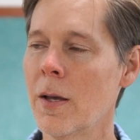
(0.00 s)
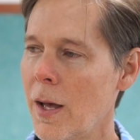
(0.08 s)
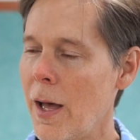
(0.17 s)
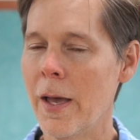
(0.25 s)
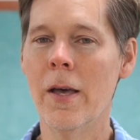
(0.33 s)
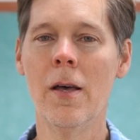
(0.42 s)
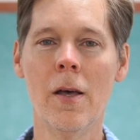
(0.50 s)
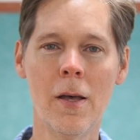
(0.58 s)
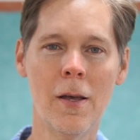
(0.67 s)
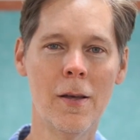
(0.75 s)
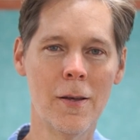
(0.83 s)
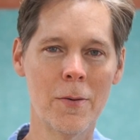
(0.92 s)
Hi,
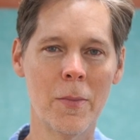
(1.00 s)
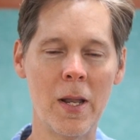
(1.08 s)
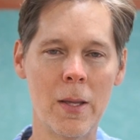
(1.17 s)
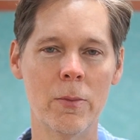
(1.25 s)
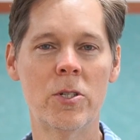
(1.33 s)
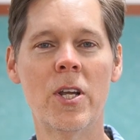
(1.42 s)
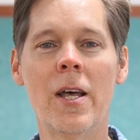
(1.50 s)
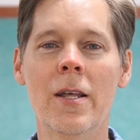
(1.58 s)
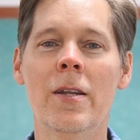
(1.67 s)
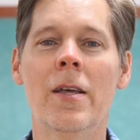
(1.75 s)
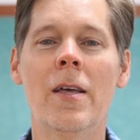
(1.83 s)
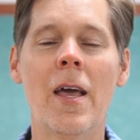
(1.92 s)
my name is
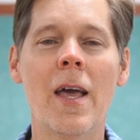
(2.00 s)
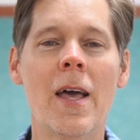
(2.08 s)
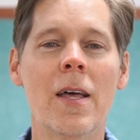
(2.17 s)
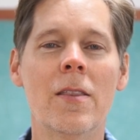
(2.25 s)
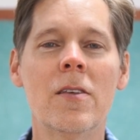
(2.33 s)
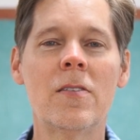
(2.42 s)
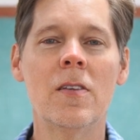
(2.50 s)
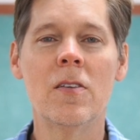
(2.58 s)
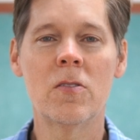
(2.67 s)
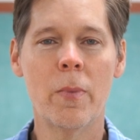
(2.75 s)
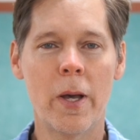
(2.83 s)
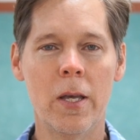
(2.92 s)
Shannon and this
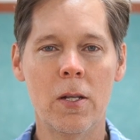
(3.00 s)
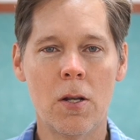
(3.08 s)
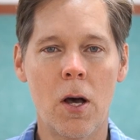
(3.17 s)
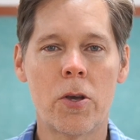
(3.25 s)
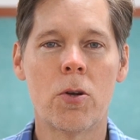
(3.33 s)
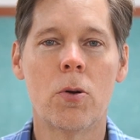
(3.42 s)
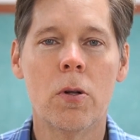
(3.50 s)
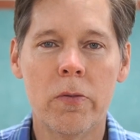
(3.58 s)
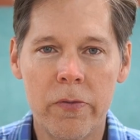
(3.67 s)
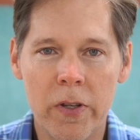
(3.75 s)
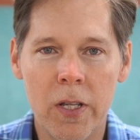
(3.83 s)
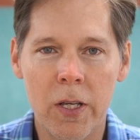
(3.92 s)
is my inaugural
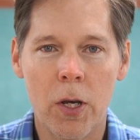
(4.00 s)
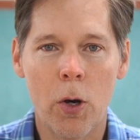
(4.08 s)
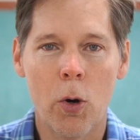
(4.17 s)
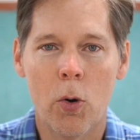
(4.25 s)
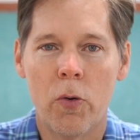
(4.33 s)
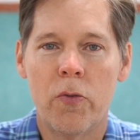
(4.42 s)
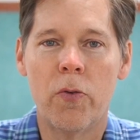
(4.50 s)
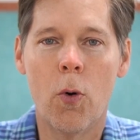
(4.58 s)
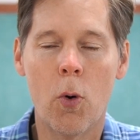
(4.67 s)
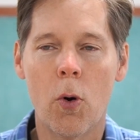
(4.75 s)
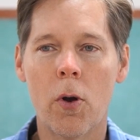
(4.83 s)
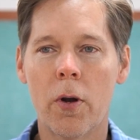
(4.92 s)
video
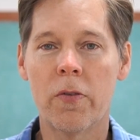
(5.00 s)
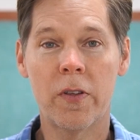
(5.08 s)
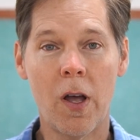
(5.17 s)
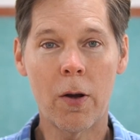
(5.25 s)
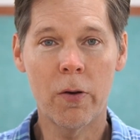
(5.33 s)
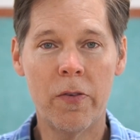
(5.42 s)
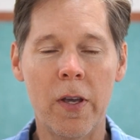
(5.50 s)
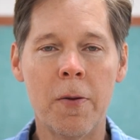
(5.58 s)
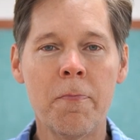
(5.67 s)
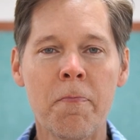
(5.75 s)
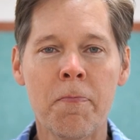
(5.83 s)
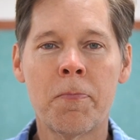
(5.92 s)
for photography.
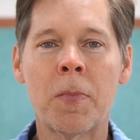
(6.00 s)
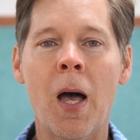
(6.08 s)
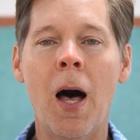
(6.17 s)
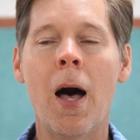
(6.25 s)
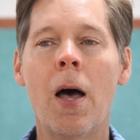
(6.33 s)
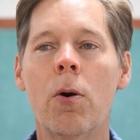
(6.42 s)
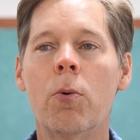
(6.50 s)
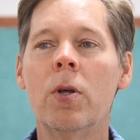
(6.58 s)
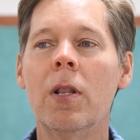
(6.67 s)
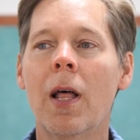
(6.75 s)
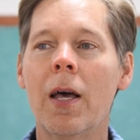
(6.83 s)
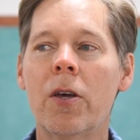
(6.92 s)
I
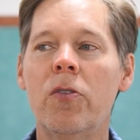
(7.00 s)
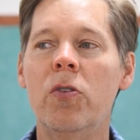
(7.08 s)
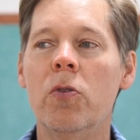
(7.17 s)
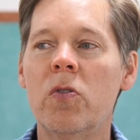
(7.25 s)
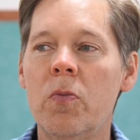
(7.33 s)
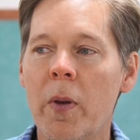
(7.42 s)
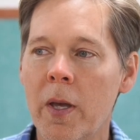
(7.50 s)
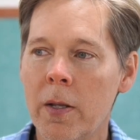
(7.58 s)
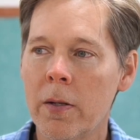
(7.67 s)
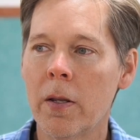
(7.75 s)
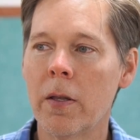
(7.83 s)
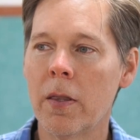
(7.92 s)
would like to
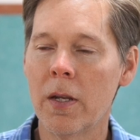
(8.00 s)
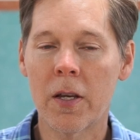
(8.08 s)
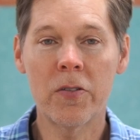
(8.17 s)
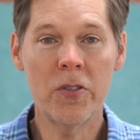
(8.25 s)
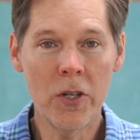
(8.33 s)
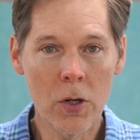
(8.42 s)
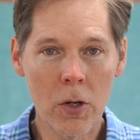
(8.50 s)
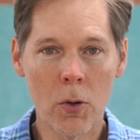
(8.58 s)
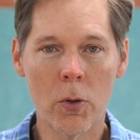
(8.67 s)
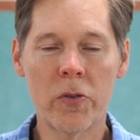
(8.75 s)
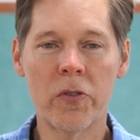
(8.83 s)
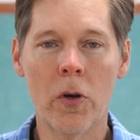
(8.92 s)
spend uh, the next year
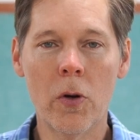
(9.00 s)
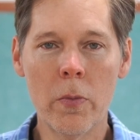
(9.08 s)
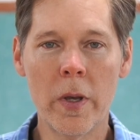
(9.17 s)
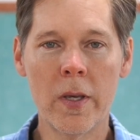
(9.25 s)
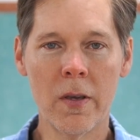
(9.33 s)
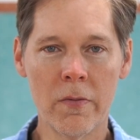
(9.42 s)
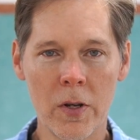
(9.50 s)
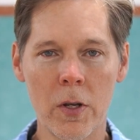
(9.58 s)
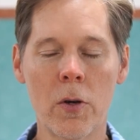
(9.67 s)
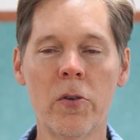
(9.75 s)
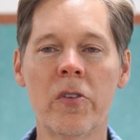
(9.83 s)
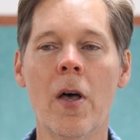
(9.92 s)
or so making
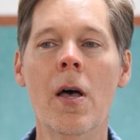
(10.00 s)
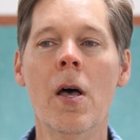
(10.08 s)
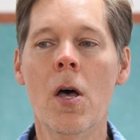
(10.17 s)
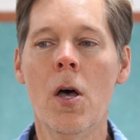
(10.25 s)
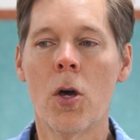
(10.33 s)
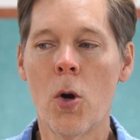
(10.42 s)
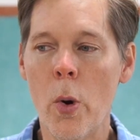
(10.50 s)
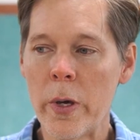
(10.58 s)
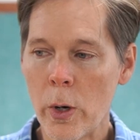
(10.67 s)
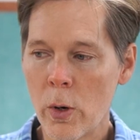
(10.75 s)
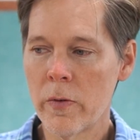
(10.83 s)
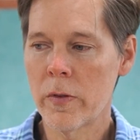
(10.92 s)
videos going
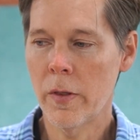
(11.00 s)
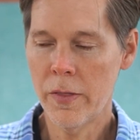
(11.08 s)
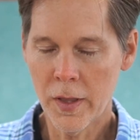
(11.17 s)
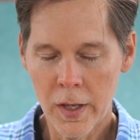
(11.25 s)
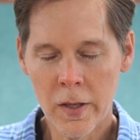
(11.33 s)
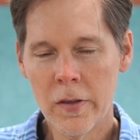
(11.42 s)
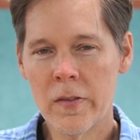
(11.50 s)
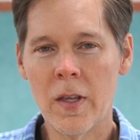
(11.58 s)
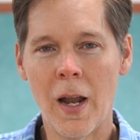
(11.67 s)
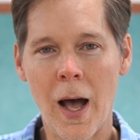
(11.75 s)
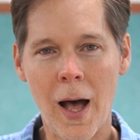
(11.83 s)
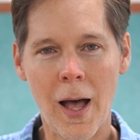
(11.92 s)
over the things
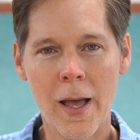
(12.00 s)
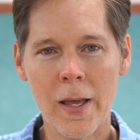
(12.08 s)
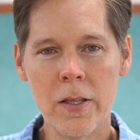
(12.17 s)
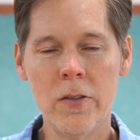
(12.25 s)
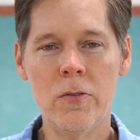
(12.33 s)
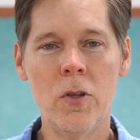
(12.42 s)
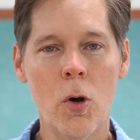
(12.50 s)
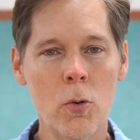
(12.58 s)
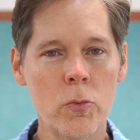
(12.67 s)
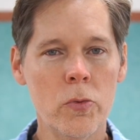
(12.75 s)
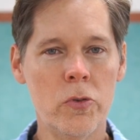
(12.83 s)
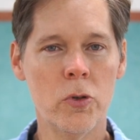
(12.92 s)
that I
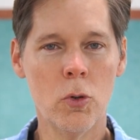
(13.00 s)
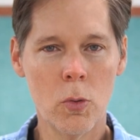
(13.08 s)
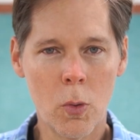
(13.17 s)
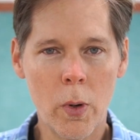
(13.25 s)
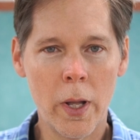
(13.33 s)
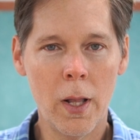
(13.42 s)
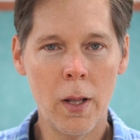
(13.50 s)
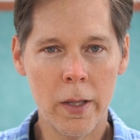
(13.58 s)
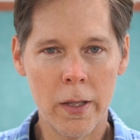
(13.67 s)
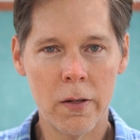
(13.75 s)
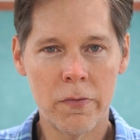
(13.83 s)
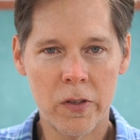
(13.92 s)
don't do well
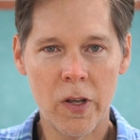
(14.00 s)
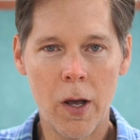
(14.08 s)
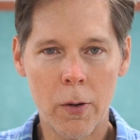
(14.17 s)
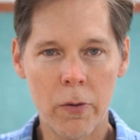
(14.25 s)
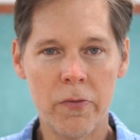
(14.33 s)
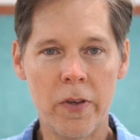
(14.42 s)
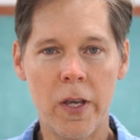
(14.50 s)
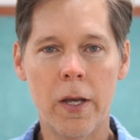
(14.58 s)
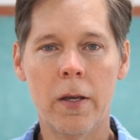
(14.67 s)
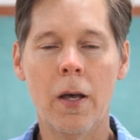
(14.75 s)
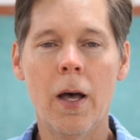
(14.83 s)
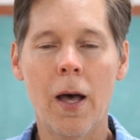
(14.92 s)
in photography.
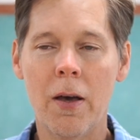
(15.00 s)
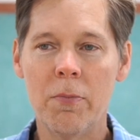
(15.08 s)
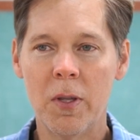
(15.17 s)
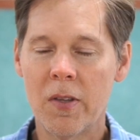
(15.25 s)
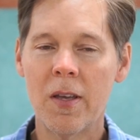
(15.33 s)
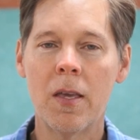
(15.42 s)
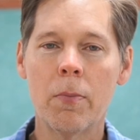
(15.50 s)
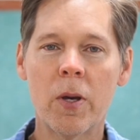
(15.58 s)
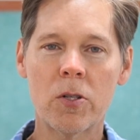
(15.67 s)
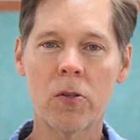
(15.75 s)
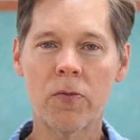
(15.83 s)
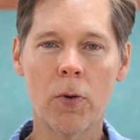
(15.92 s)
Uh, I've been taking
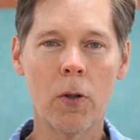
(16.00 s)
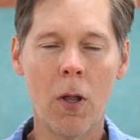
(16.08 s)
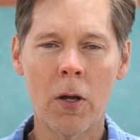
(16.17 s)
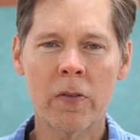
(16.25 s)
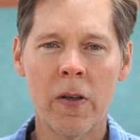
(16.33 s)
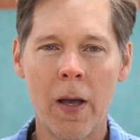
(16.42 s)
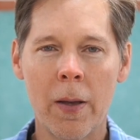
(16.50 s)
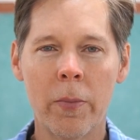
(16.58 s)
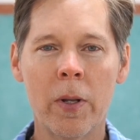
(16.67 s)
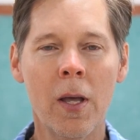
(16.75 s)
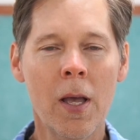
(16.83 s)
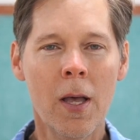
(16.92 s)
pictures for a long time,
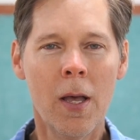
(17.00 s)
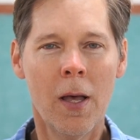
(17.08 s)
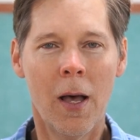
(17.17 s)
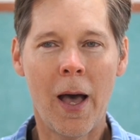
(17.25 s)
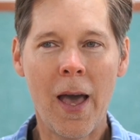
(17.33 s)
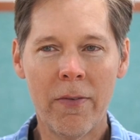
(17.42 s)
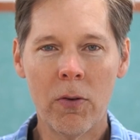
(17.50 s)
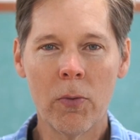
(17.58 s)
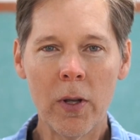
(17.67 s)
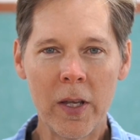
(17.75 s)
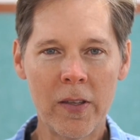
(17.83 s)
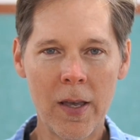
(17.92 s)
but I haven't
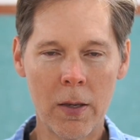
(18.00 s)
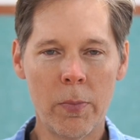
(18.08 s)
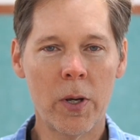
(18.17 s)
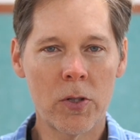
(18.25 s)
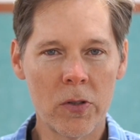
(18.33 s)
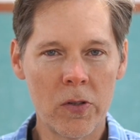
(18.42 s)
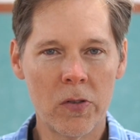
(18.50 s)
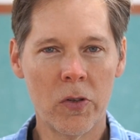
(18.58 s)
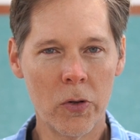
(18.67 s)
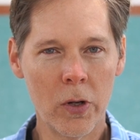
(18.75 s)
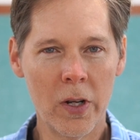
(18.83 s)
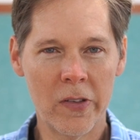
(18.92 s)
really taken pictures as
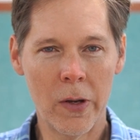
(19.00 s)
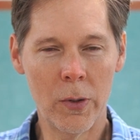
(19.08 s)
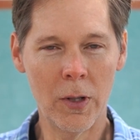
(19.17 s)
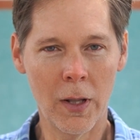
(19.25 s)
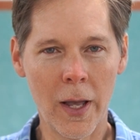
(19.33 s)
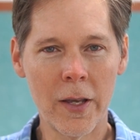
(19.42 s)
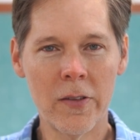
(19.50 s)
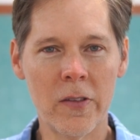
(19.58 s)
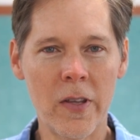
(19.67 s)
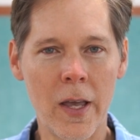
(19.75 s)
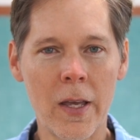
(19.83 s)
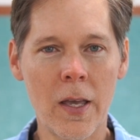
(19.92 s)
good as I would like to
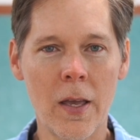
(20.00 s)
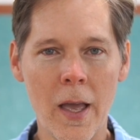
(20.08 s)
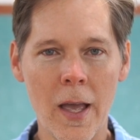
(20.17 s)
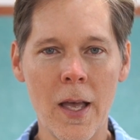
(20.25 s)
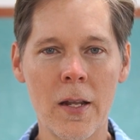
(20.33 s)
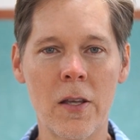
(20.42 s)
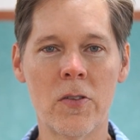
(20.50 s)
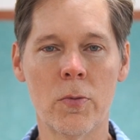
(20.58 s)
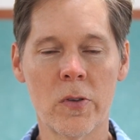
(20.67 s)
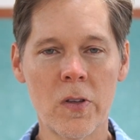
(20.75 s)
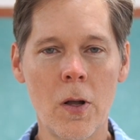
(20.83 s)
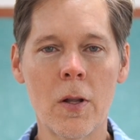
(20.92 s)
take. And as a
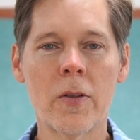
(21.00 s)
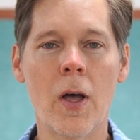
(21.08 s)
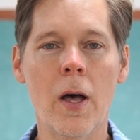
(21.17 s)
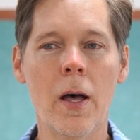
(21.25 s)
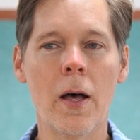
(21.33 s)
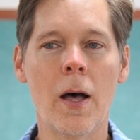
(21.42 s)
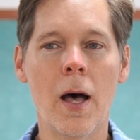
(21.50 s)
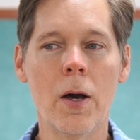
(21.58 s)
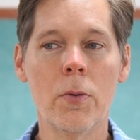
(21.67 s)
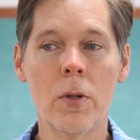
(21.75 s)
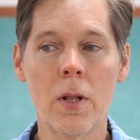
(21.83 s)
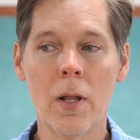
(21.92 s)
result, uh, I
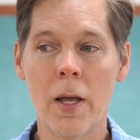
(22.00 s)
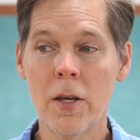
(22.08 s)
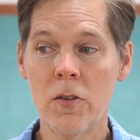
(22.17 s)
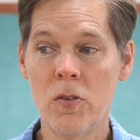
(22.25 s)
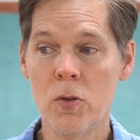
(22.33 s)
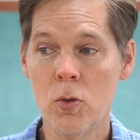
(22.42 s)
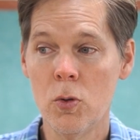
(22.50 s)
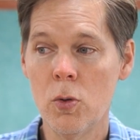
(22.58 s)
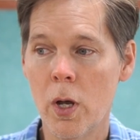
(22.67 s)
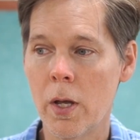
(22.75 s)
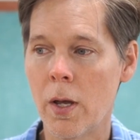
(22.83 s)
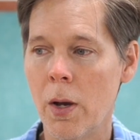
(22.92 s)
would like
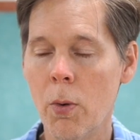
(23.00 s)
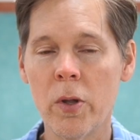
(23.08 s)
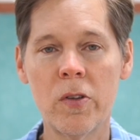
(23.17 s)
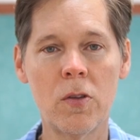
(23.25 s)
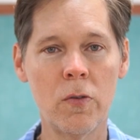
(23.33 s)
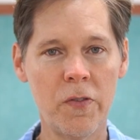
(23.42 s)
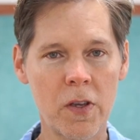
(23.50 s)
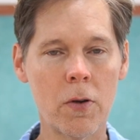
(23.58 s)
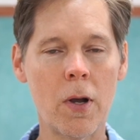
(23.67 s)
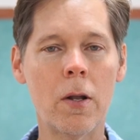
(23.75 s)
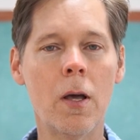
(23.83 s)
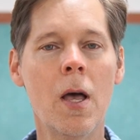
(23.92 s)
to, I want to
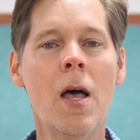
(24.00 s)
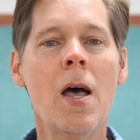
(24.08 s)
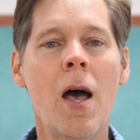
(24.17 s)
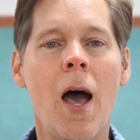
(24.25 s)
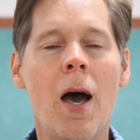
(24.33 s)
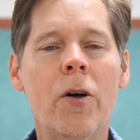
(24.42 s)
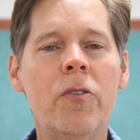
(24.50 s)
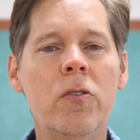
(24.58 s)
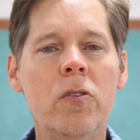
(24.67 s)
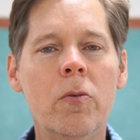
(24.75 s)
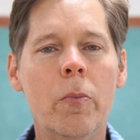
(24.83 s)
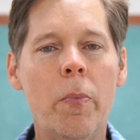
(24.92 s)
figure out how to
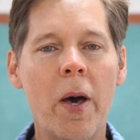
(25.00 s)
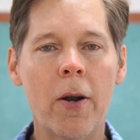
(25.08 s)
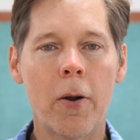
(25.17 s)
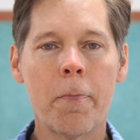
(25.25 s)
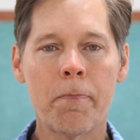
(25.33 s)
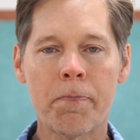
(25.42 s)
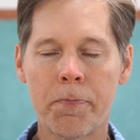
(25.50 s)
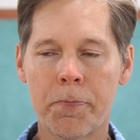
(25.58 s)
do better.